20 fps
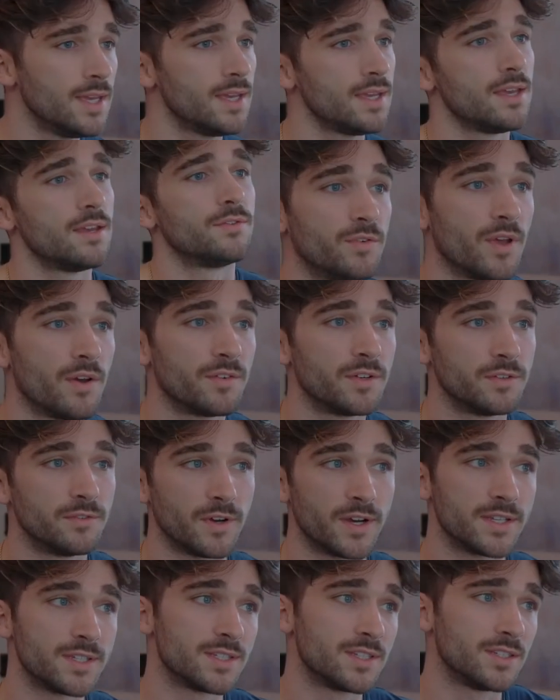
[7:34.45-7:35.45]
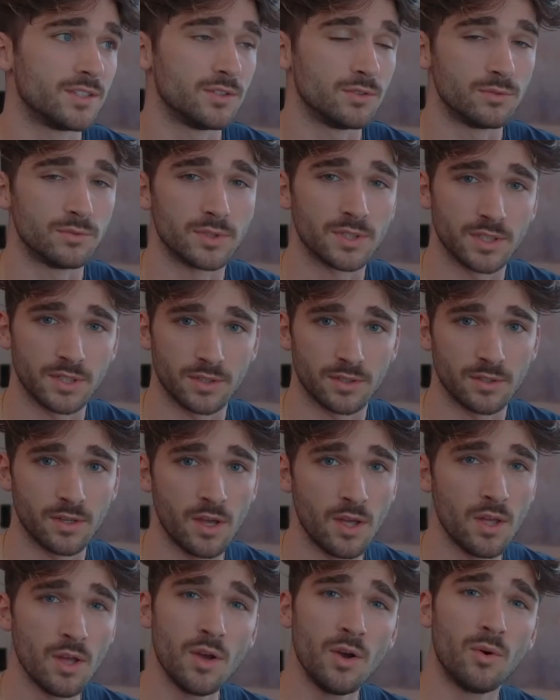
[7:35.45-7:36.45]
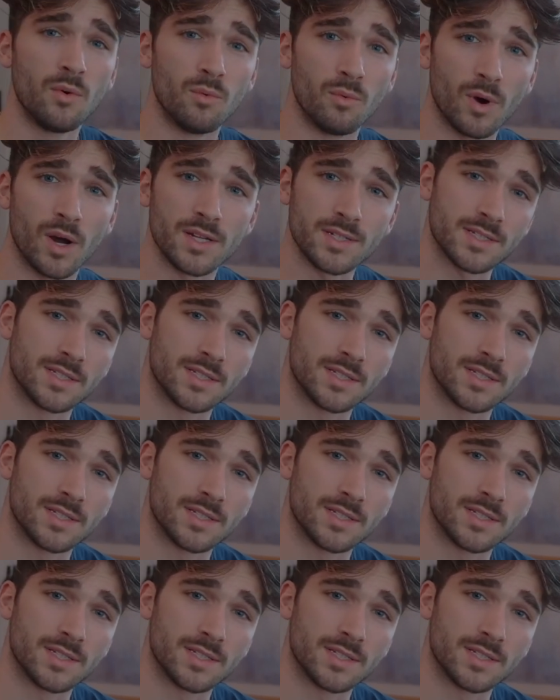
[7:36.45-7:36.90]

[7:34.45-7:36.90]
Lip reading: If you have a device that you really want